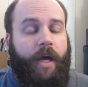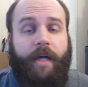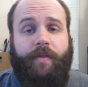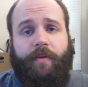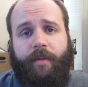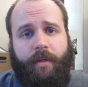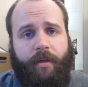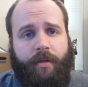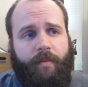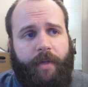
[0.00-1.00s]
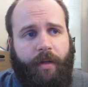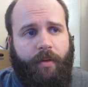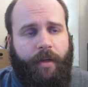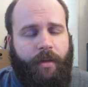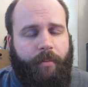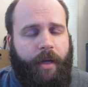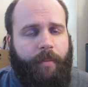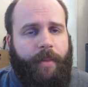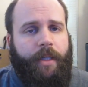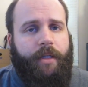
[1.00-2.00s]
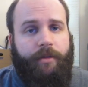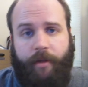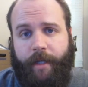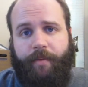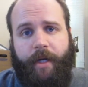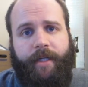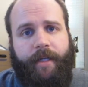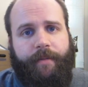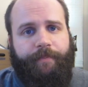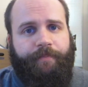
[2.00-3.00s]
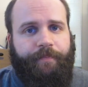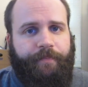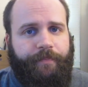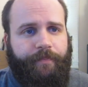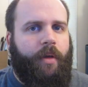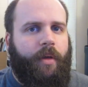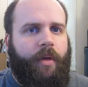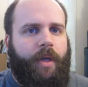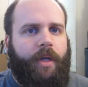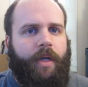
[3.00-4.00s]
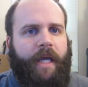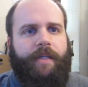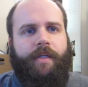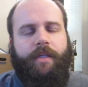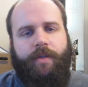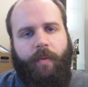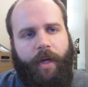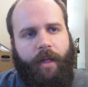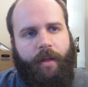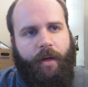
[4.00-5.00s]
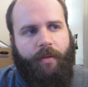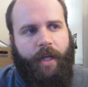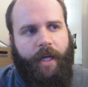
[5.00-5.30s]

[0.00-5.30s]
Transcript: I certainly couldn't without looking them up, so that's what I did. In Exodus 20, they are